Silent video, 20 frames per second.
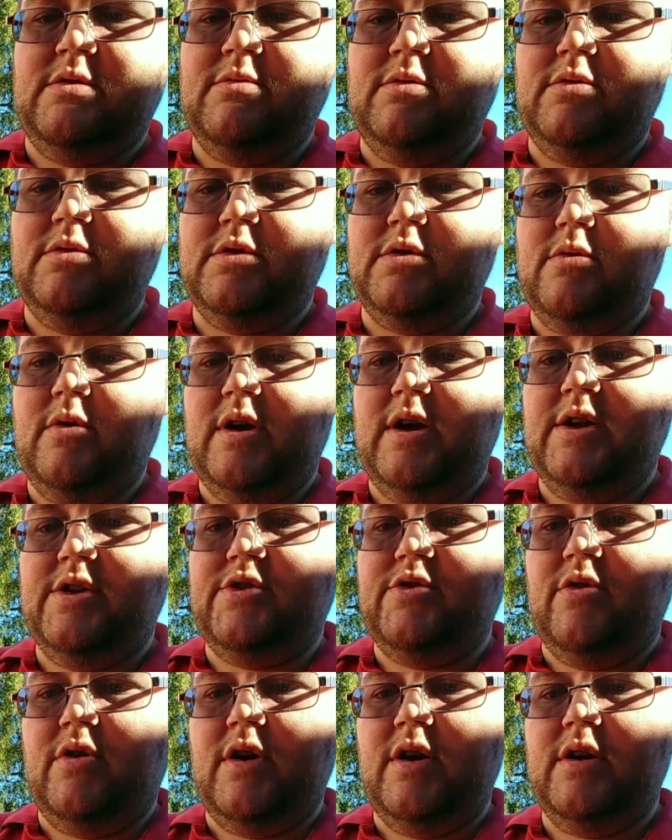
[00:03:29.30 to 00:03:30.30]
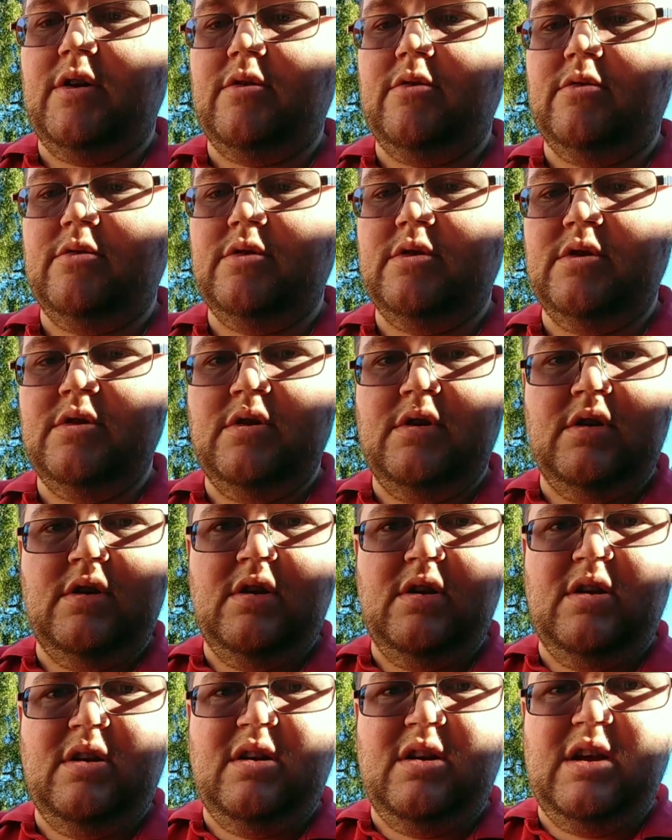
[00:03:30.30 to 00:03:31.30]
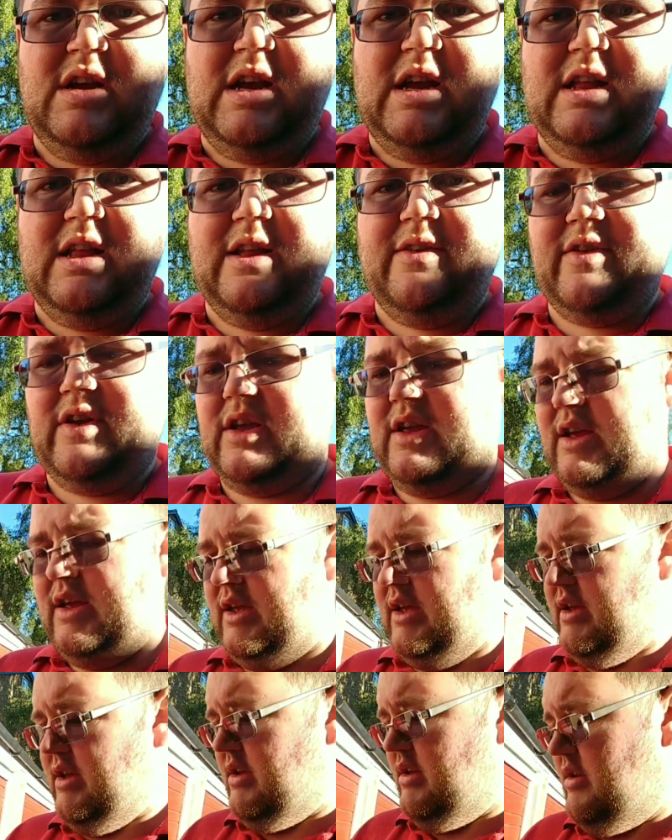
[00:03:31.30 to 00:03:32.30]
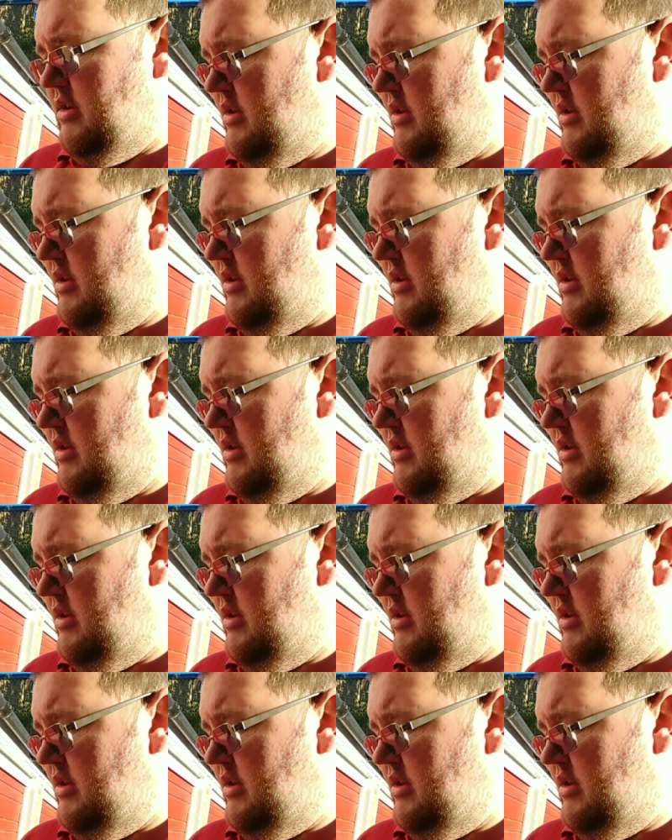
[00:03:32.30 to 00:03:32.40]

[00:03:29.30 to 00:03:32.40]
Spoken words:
small square, triangles, and another key.